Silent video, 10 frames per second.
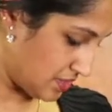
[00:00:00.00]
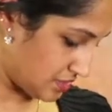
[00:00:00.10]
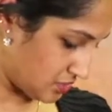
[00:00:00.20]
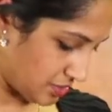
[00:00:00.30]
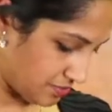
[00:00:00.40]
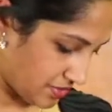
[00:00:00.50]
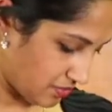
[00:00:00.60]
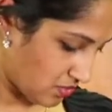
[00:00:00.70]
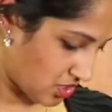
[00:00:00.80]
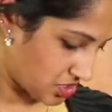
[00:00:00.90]
It's already
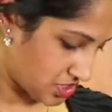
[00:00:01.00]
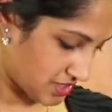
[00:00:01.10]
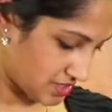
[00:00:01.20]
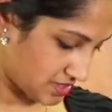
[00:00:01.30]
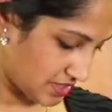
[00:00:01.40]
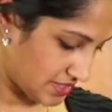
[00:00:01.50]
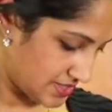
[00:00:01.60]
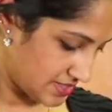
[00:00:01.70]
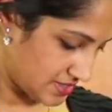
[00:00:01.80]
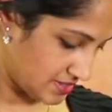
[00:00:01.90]
pre-washed and
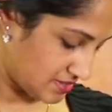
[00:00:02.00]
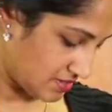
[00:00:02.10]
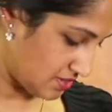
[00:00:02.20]
sliced.